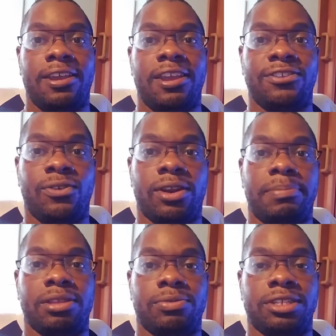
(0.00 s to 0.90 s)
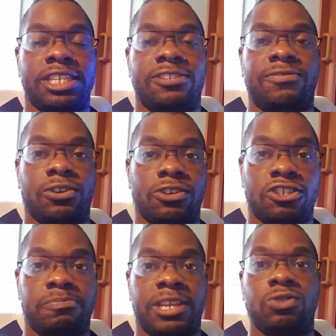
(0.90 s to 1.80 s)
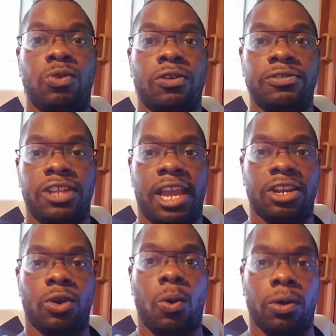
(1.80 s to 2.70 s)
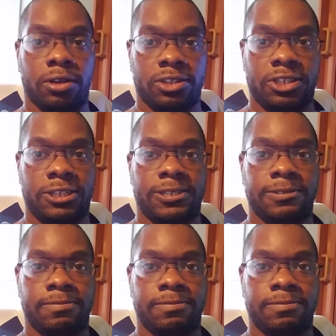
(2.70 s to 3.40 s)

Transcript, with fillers: is going to be the release for Space Wolves and Orcs.